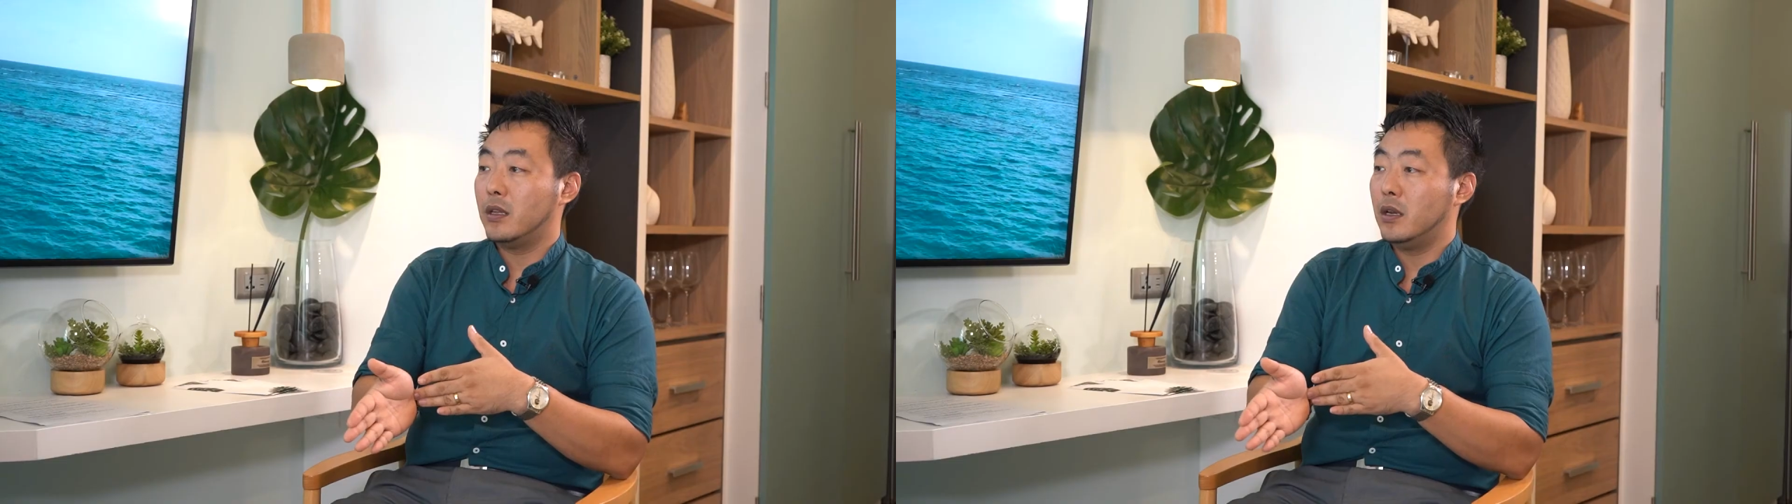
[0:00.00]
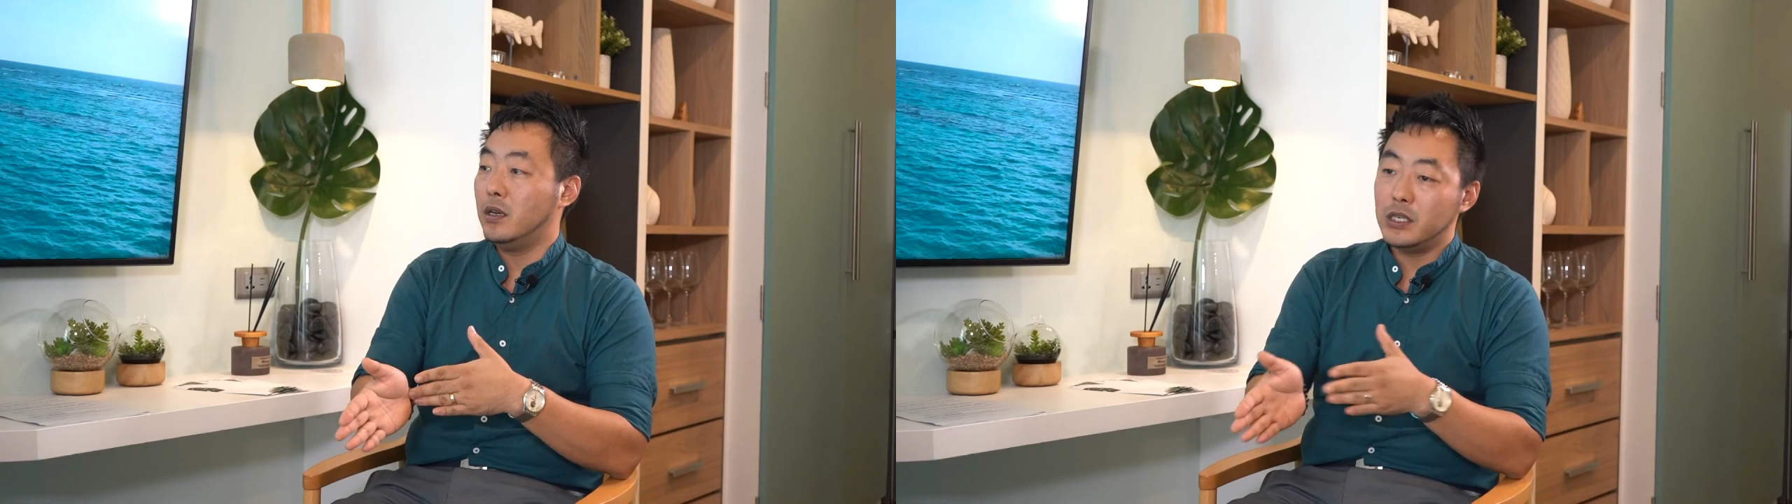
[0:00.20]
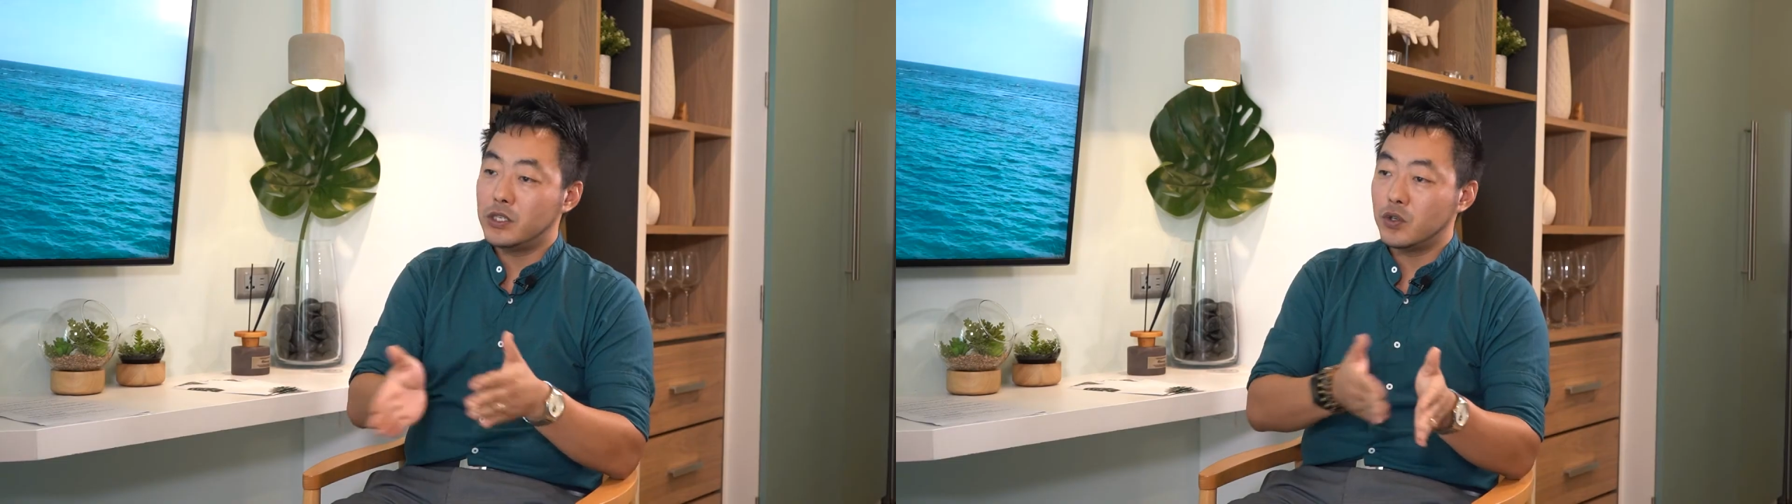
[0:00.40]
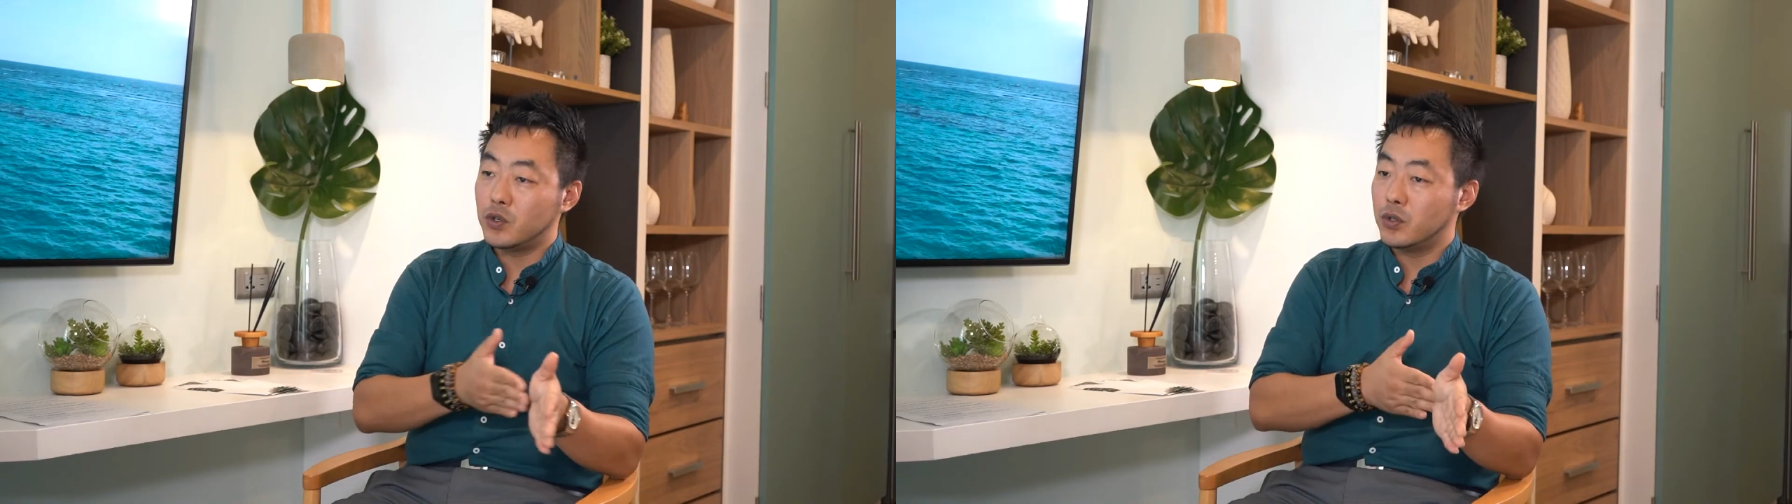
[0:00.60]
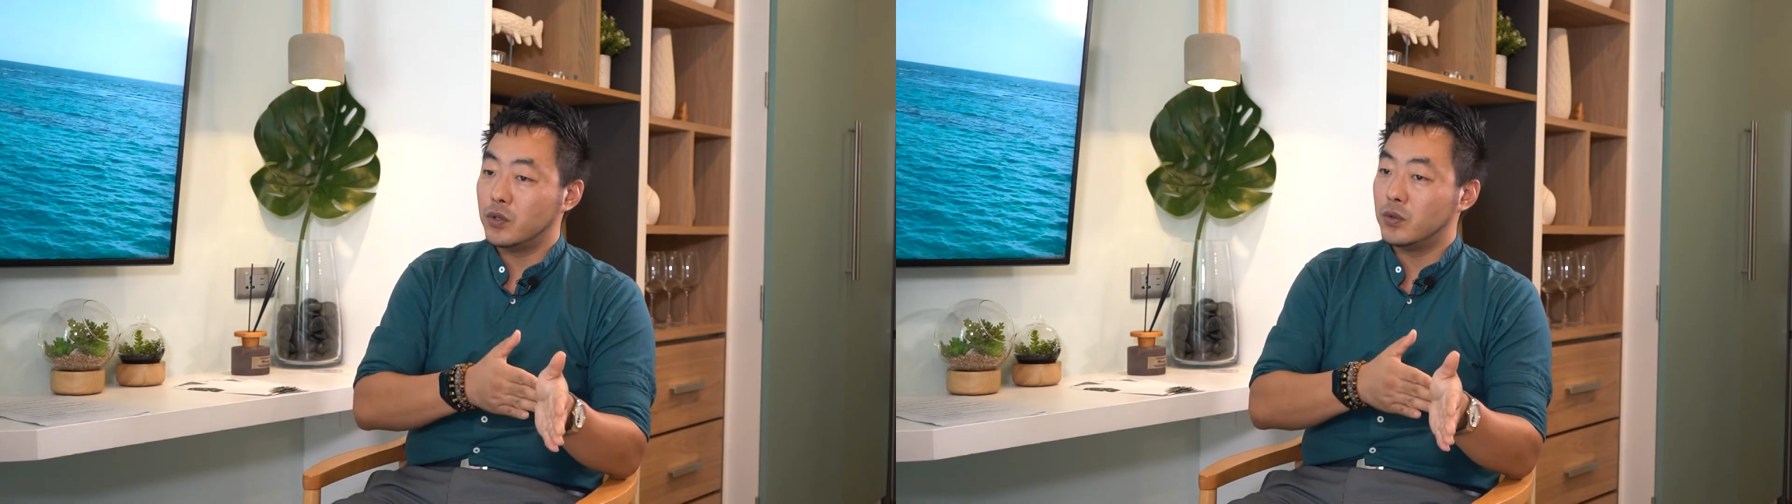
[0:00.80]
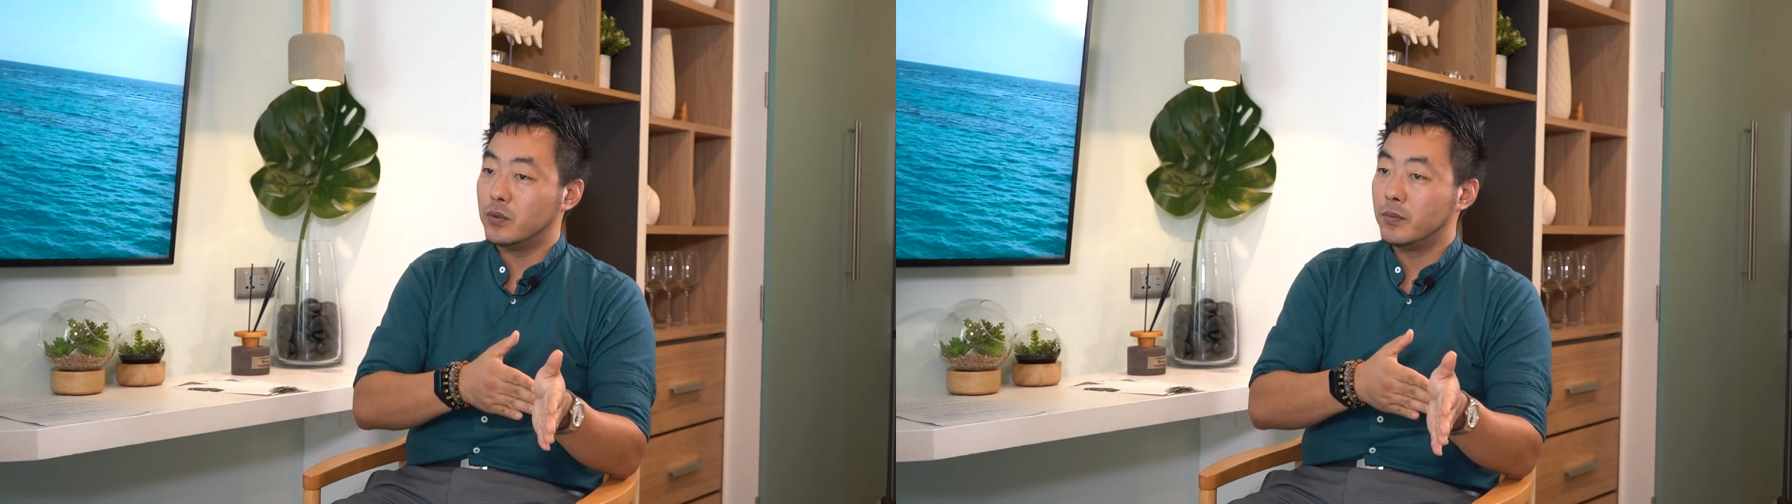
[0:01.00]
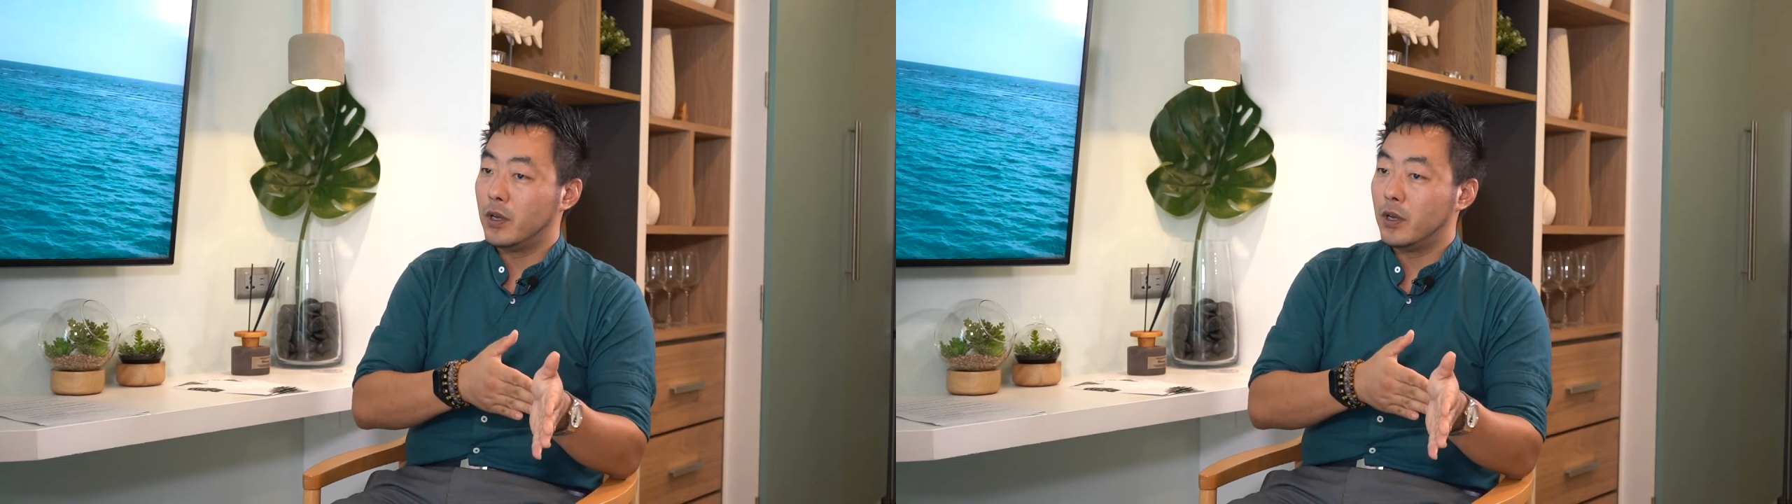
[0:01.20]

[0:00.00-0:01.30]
the least you should do,